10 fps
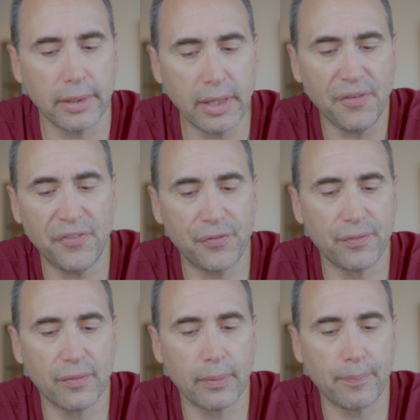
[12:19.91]
If
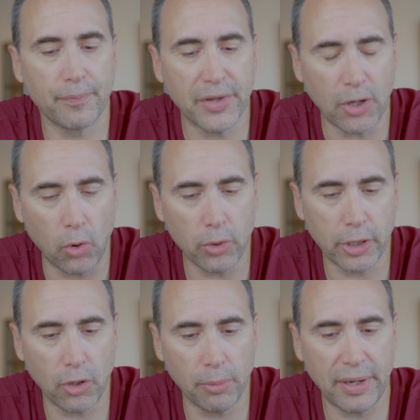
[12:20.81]
the
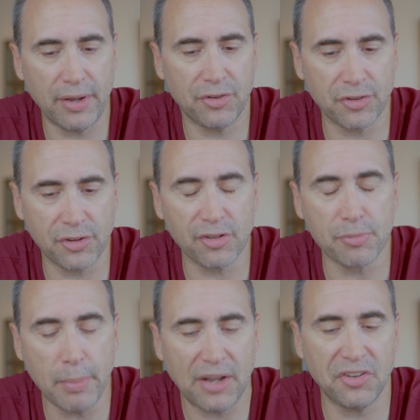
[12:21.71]
old code base is
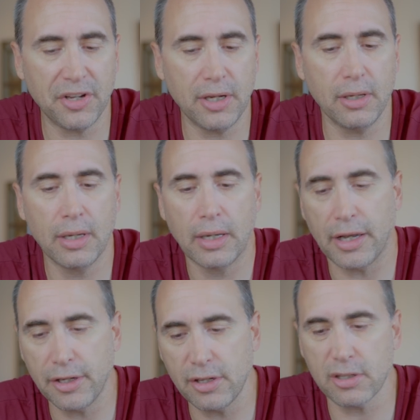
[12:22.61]
just messy
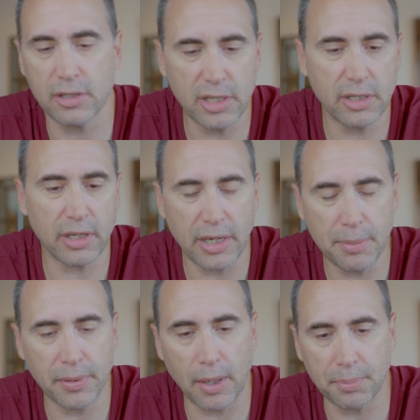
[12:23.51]
and you just need to
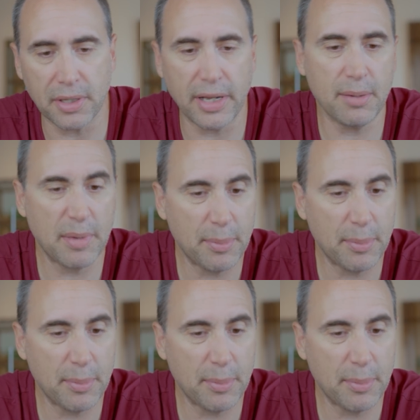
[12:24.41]
keep it up to date,